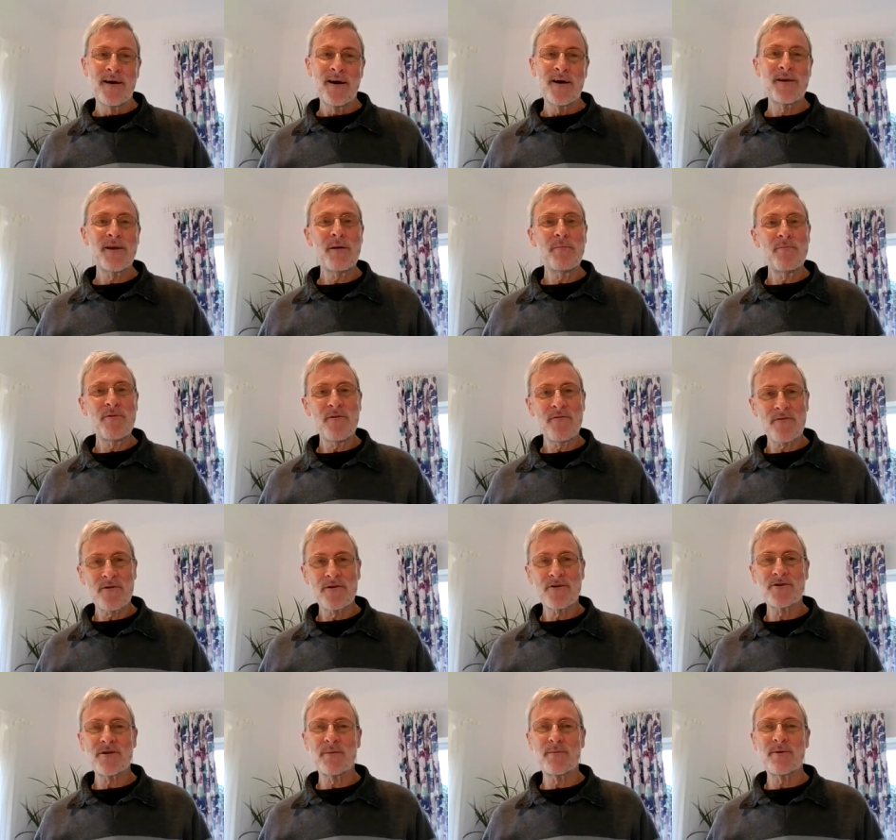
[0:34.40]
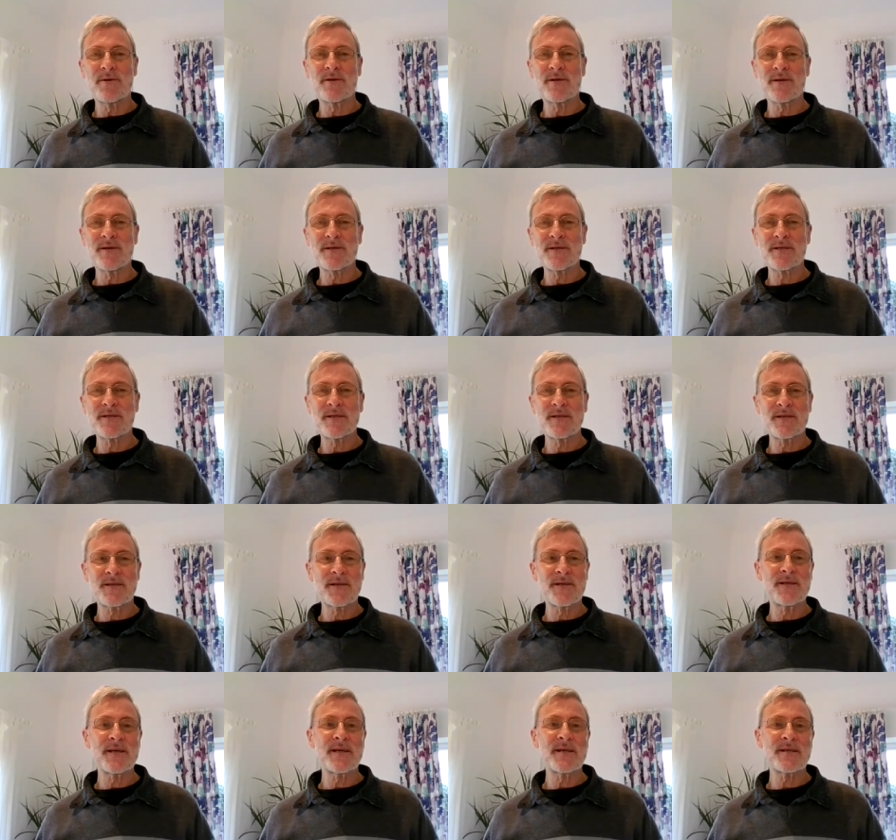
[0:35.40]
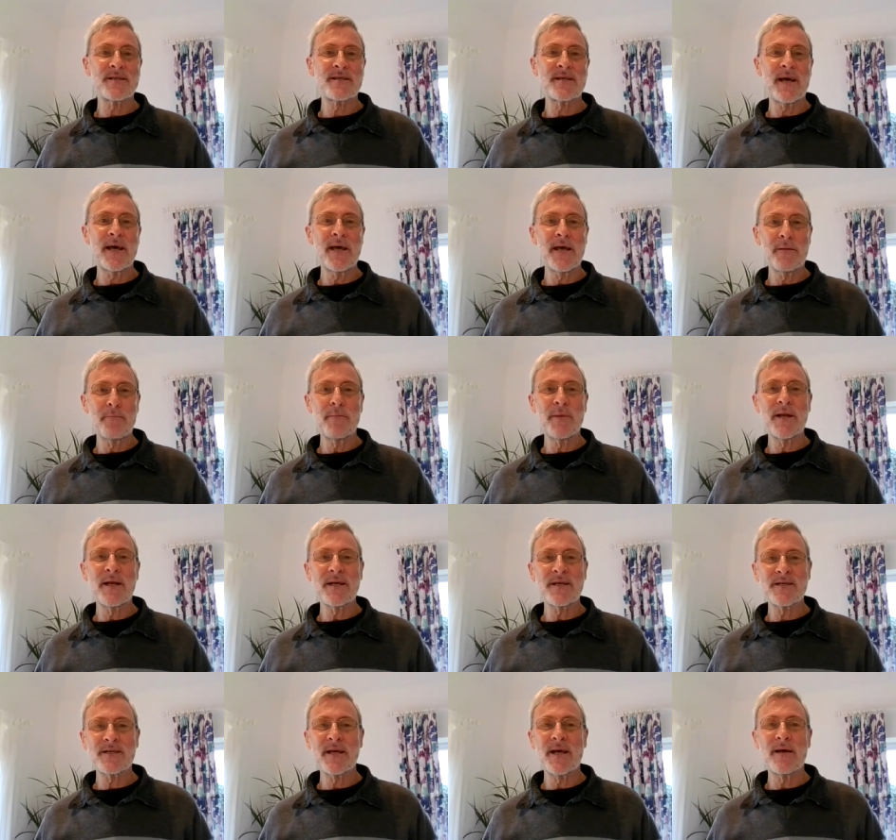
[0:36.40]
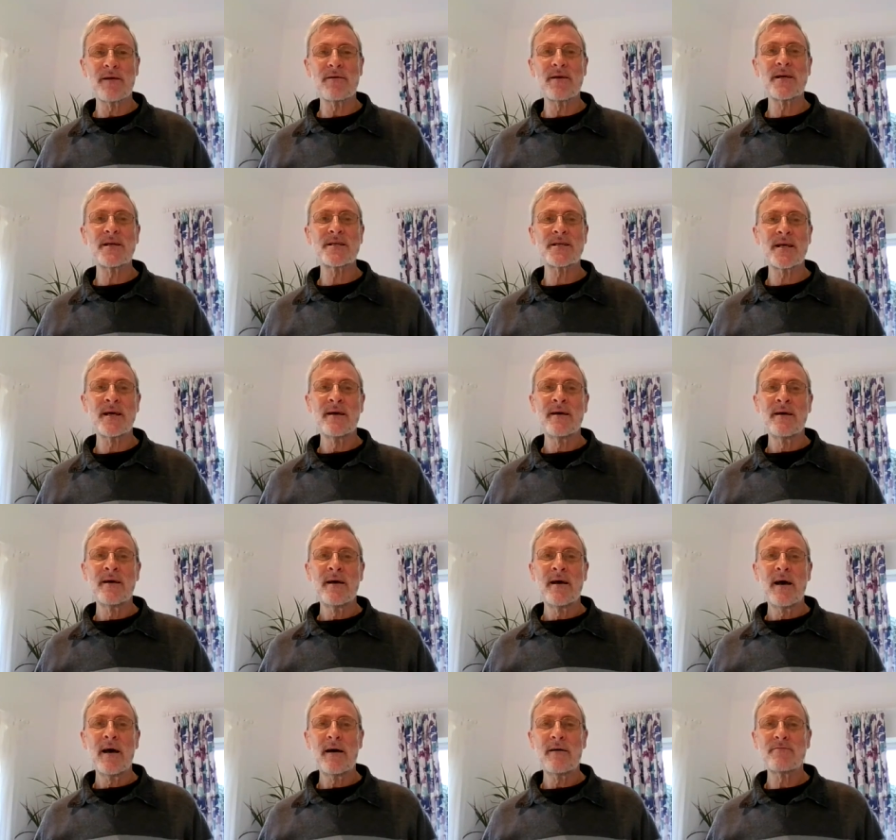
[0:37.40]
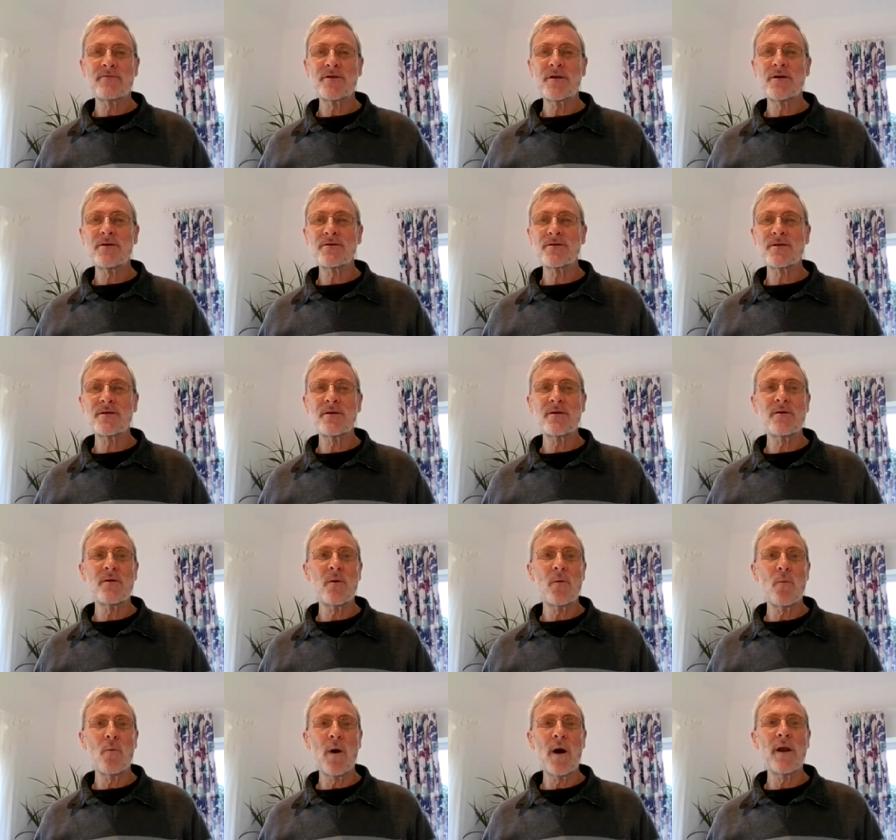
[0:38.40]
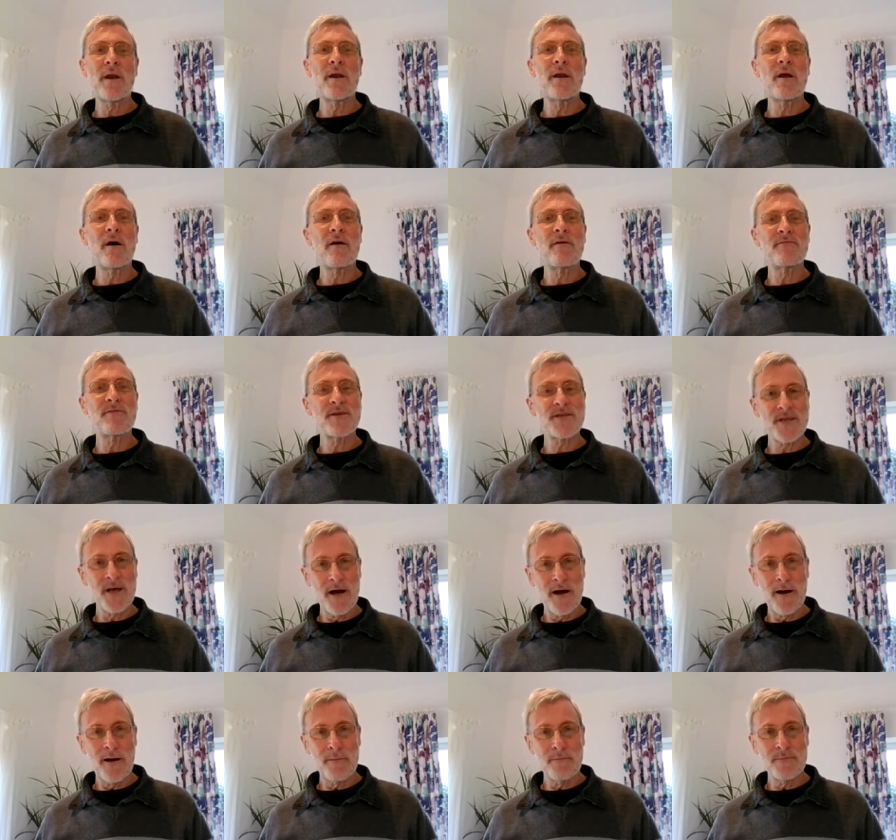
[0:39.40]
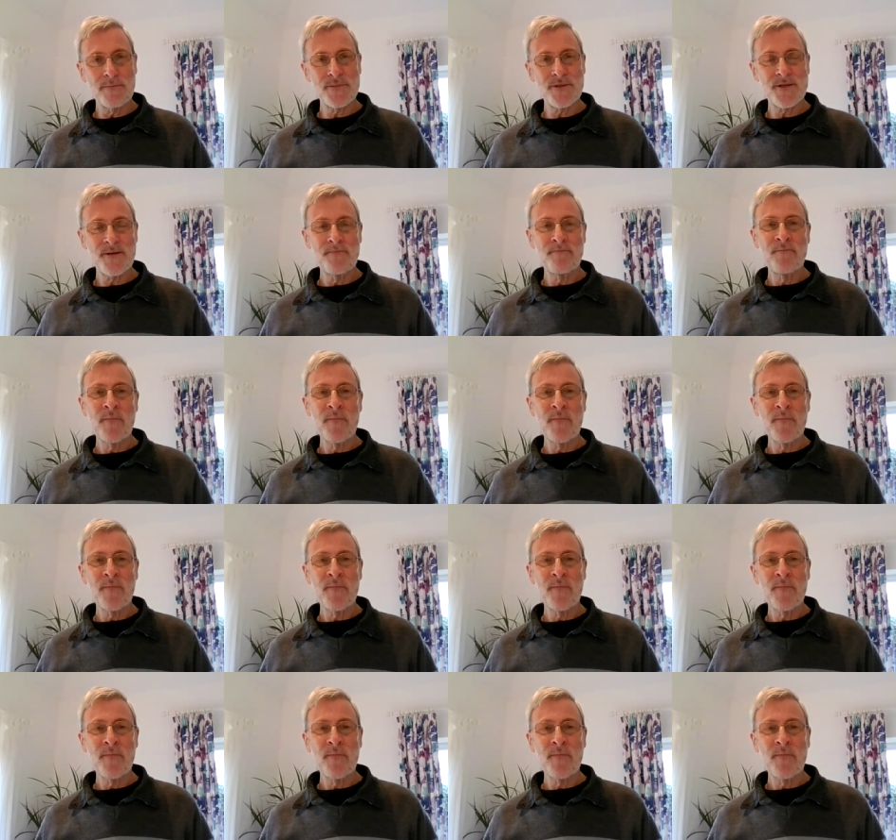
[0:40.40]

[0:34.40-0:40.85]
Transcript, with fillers: A number of contributors to this eight minute series have chosen one of the Psalms.